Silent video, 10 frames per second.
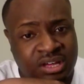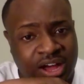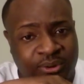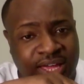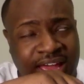
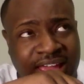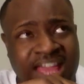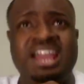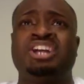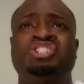Okay,
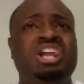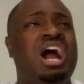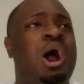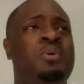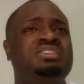cause she
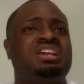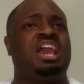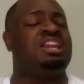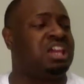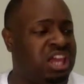always
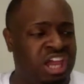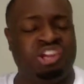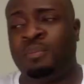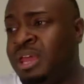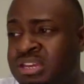in the
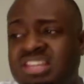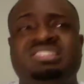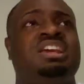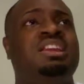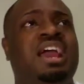kingdom and this
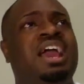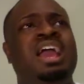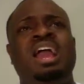and that.